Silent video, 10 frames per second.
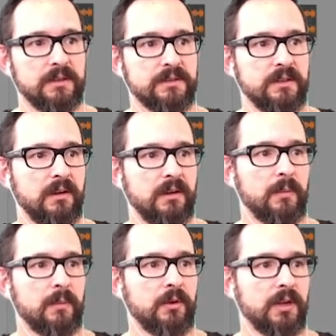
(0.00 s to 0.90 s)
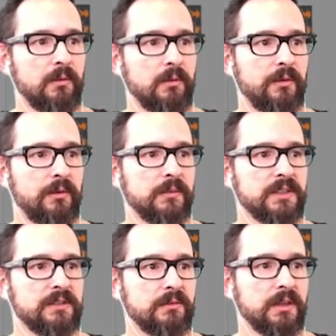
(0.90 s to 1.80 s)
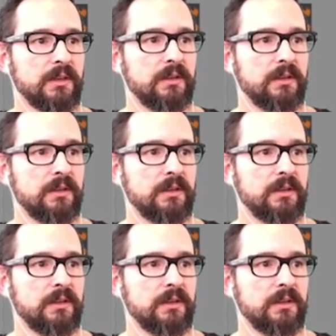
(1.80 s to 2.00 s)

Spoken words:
So I'm going away from this one.